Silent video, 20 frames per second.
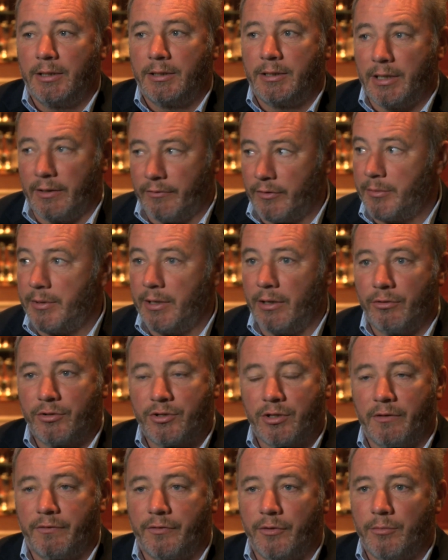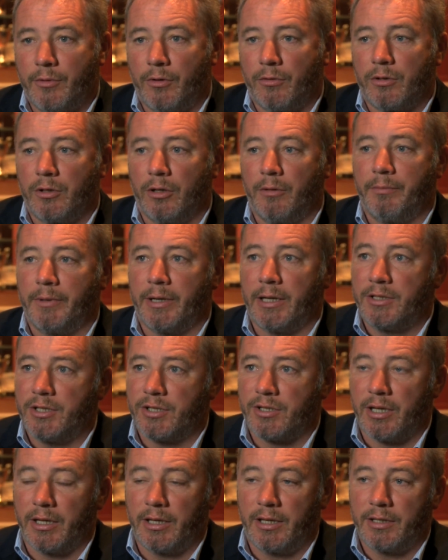to everybody else at the football club. And I
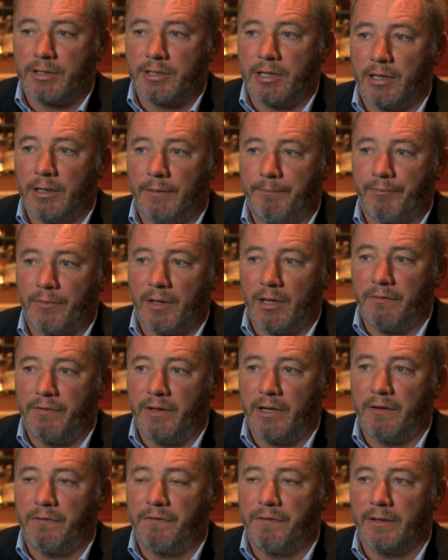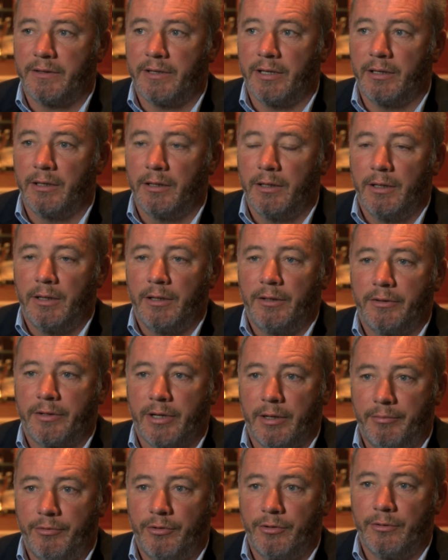just think it's a very fitting
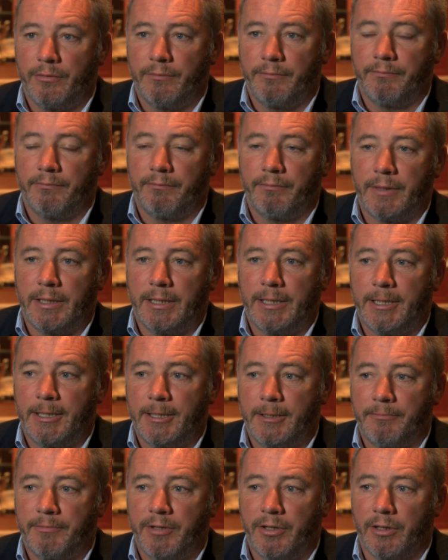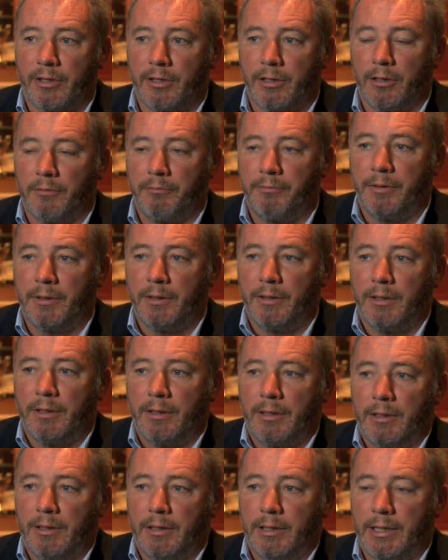tribute that the club
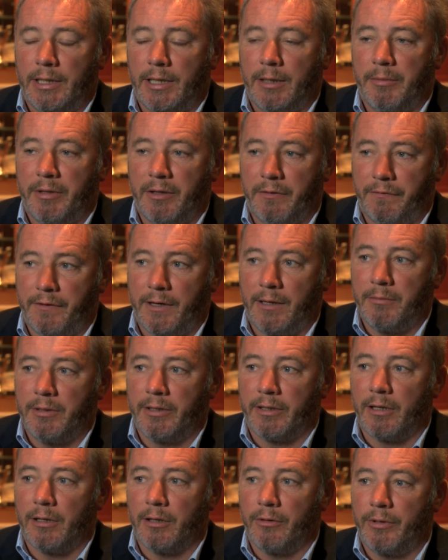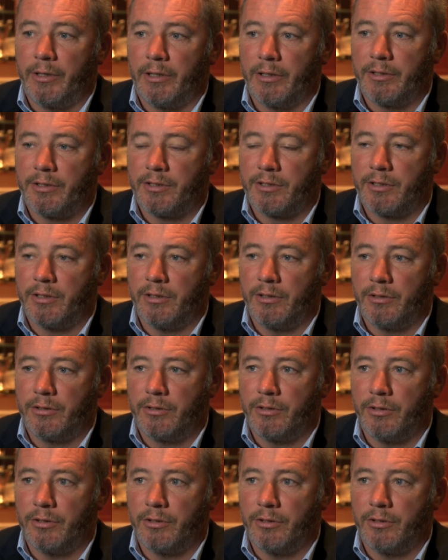and the family are allowing us to